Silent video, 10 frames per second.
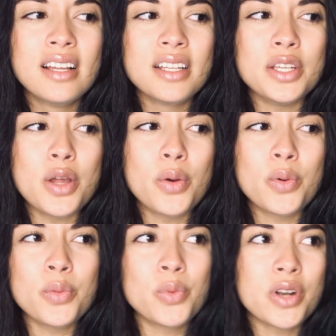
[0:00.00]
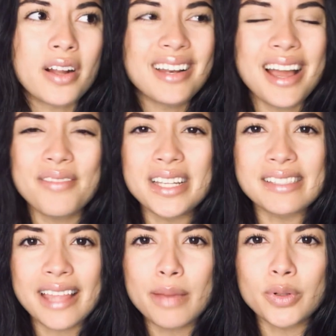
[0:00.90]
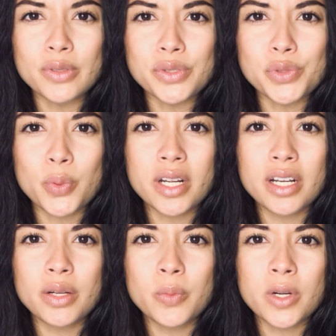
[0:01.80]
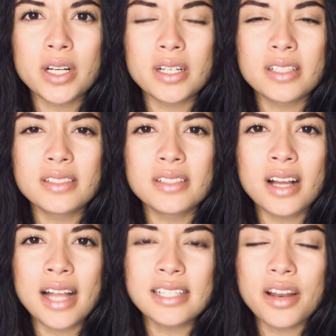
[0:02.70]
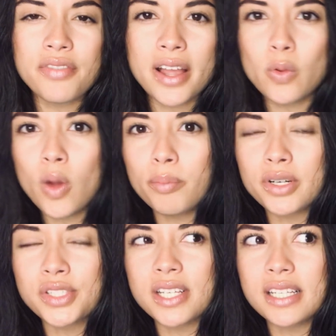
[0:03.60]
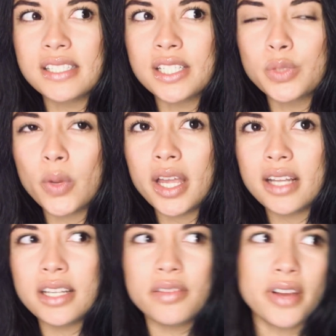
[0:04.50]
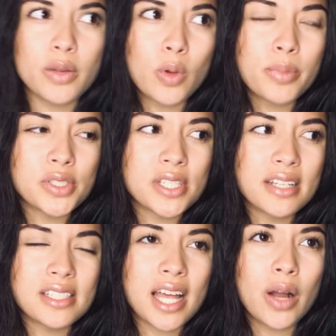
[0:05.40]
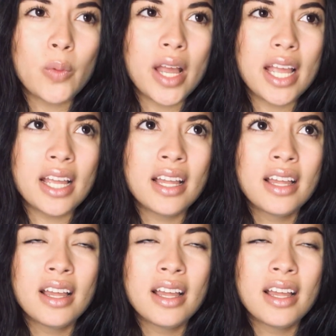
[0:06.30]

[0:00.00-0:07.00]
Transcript: you know, we're not going to have these labels where we're identifying one person as this way, identifying one person as that way.